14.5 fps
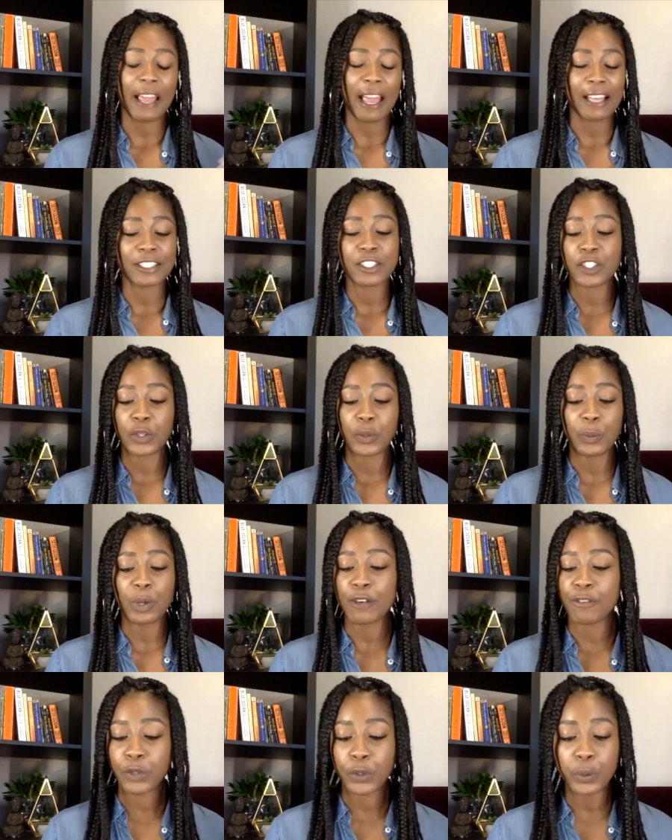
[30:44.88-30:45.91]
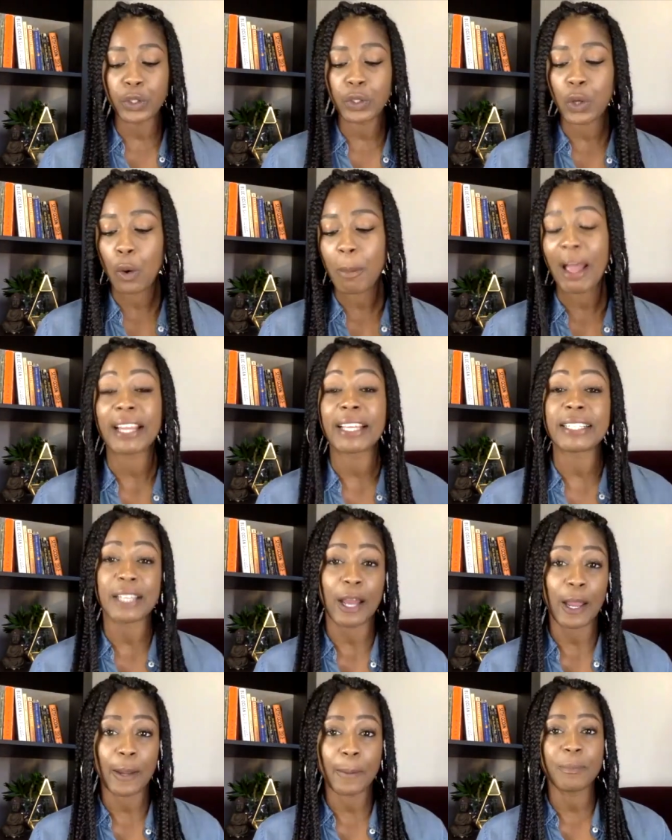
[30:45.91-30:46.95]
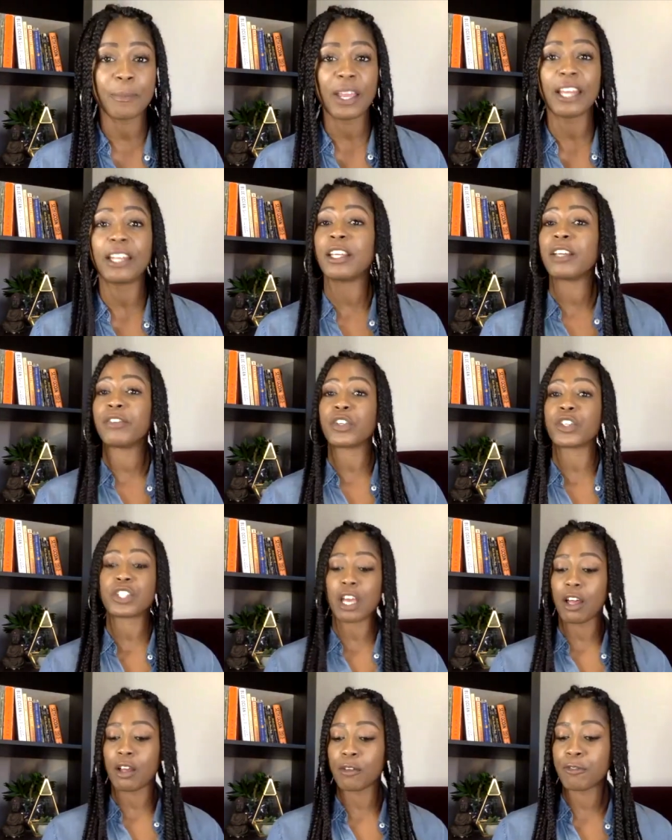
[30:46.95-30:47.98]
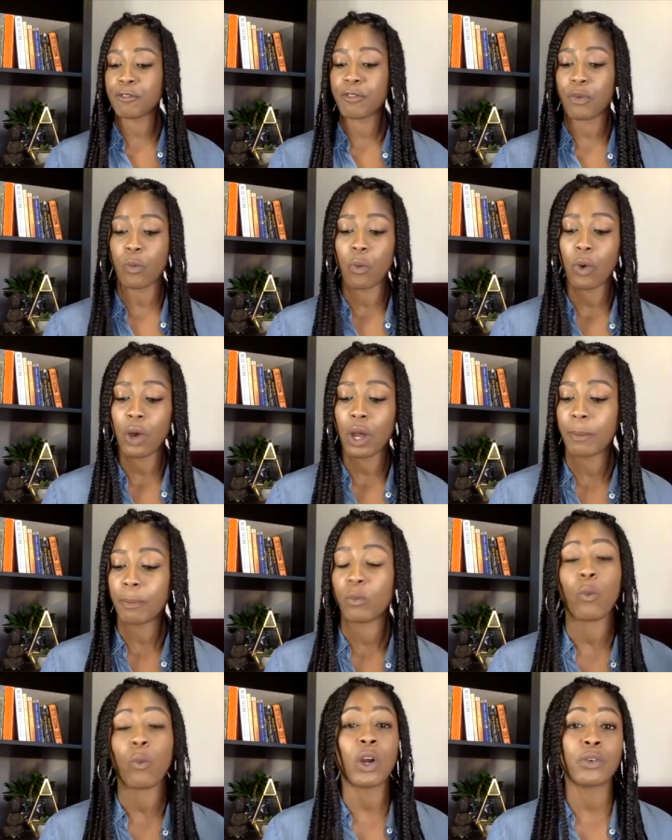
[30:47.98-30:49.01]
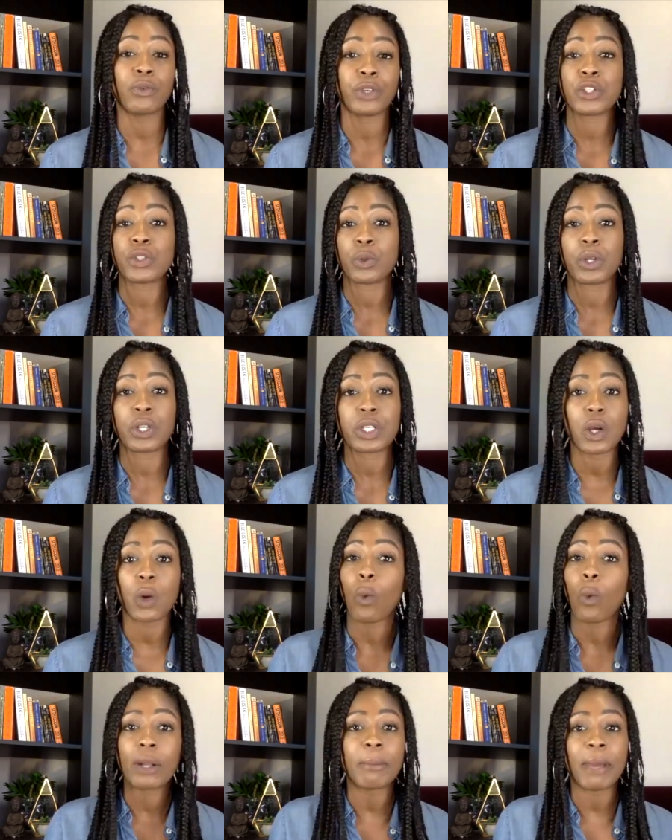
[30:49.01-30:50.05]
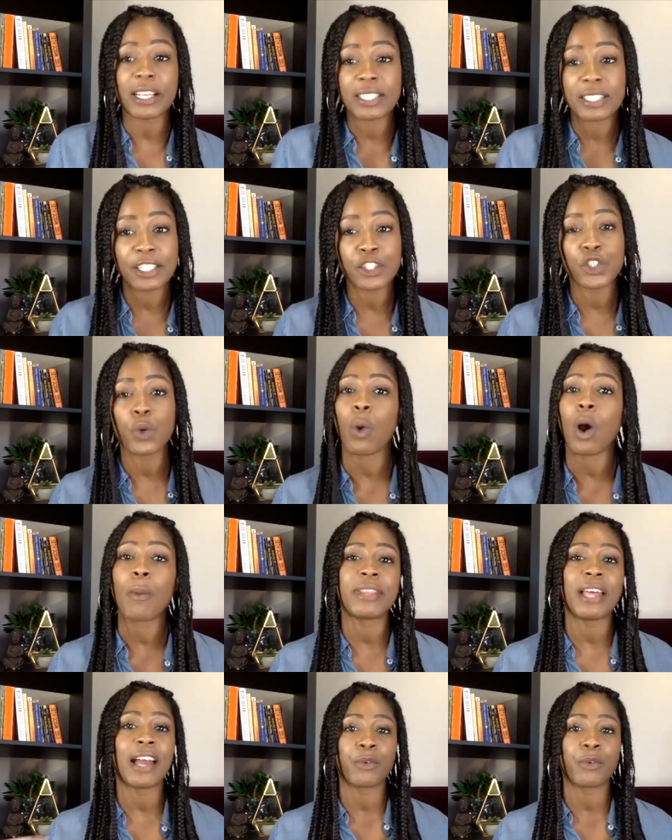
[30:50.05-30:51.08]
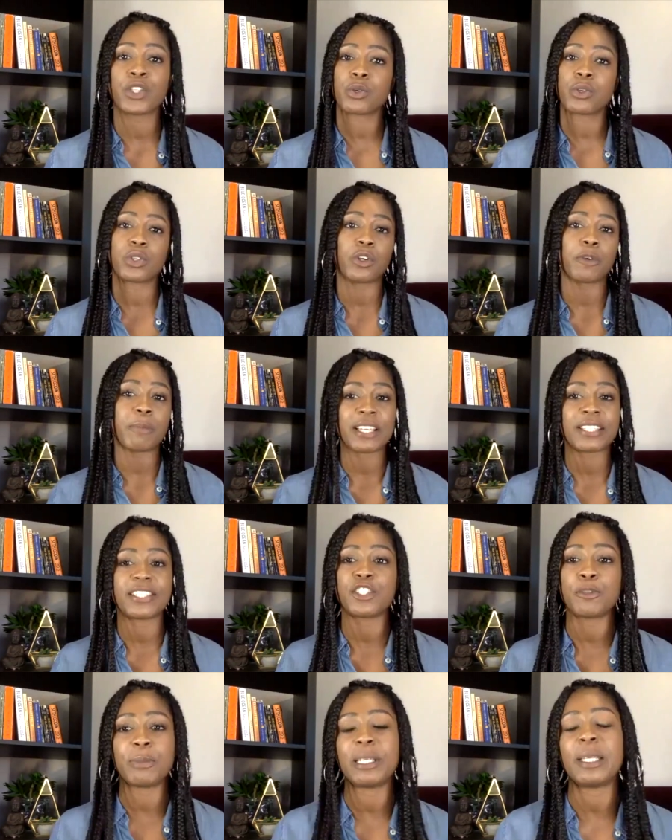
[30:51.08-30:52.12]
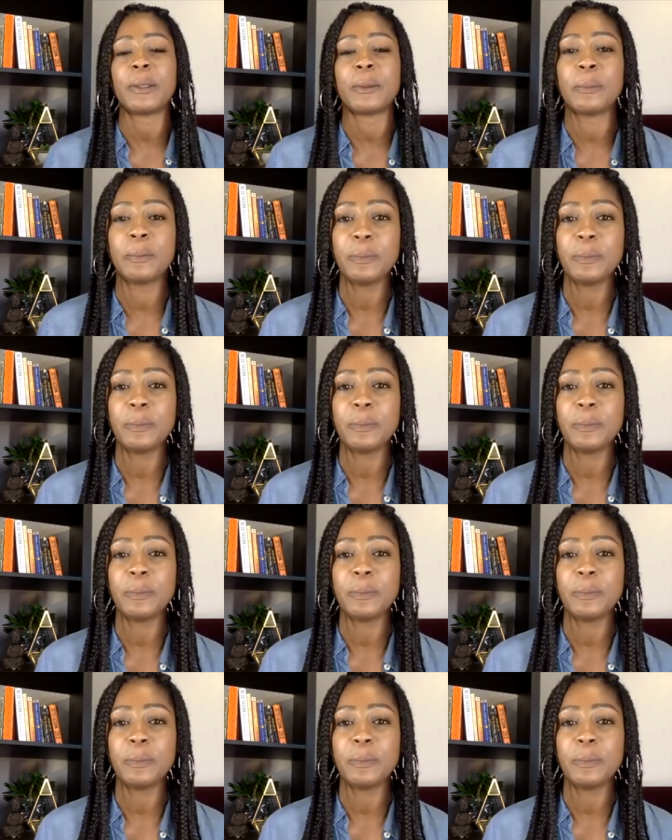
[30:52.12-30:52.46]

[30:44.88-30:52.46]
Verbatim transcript: to ask you if you could go back in time and give yourself one resource, one message, what would that resource or message be?